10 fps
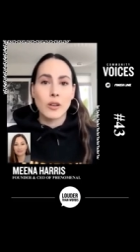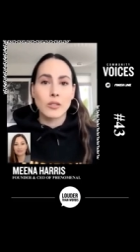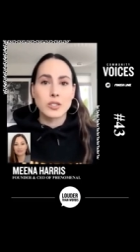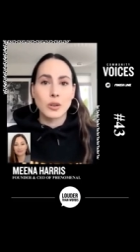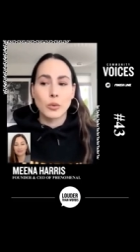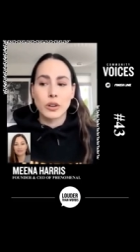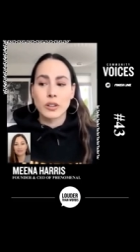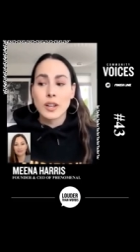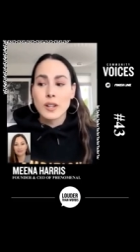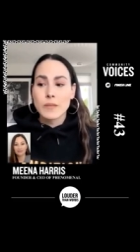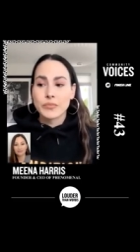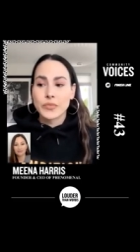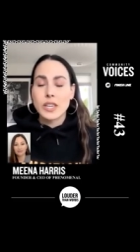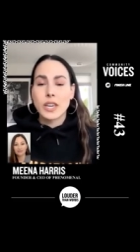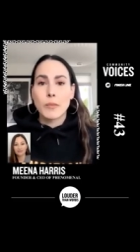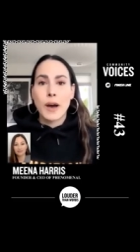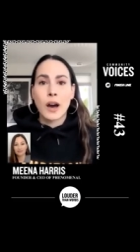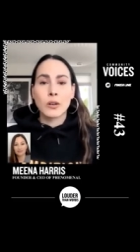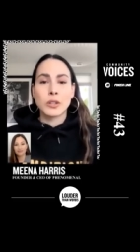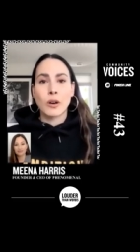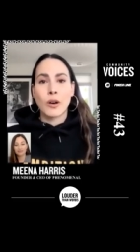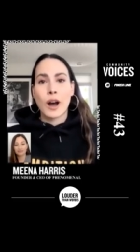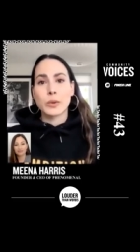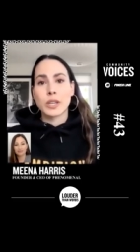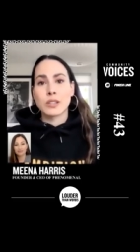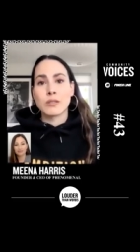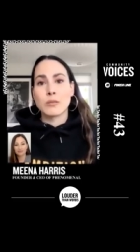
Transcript: And so we're thinking about, you know, how we can